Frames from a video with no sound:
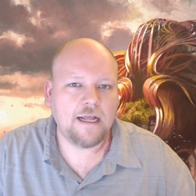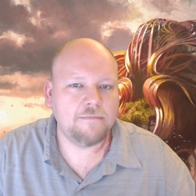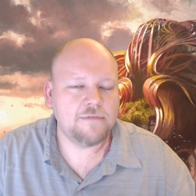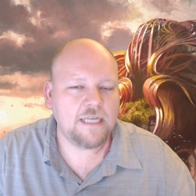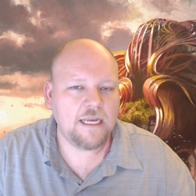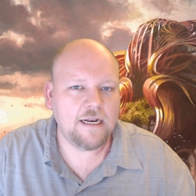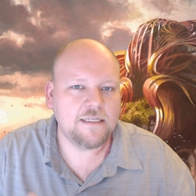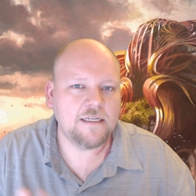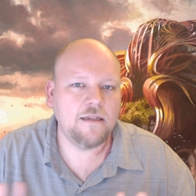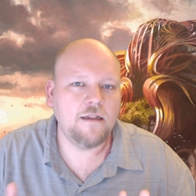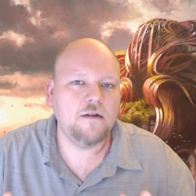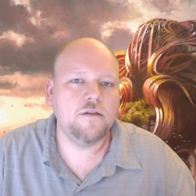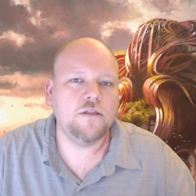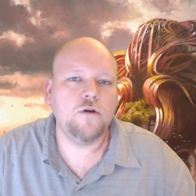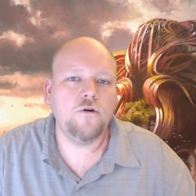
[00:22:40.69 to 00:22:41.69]
I'm saying it's a
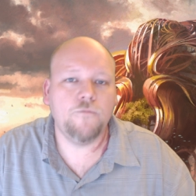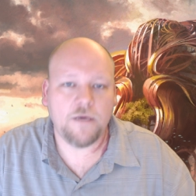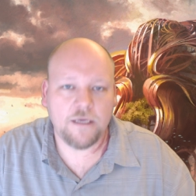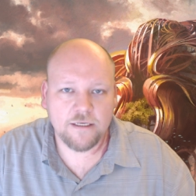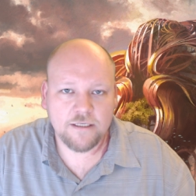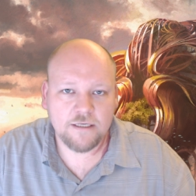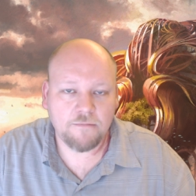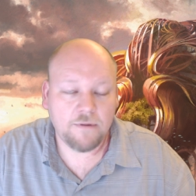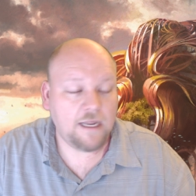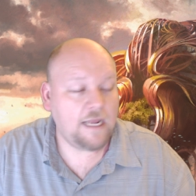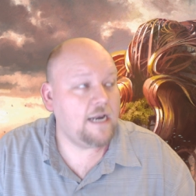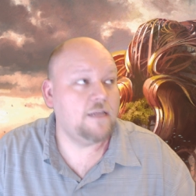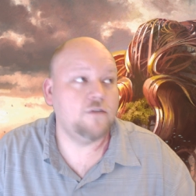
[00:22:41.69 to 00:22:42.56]
little dubious, but it